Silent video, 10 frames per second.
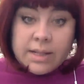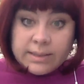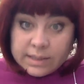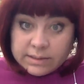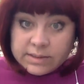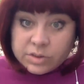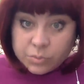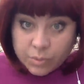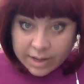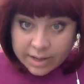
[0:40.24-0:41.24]
That is
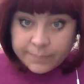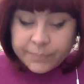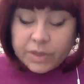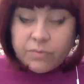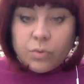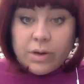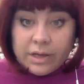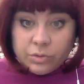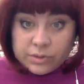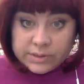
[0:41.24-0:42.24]
why, if you
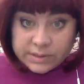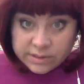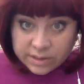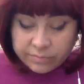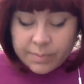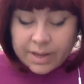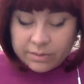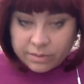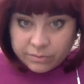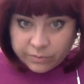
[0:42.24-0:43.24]
like to receive
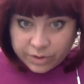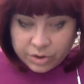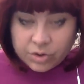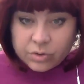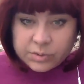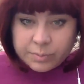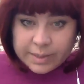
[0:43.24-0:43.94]
my videos,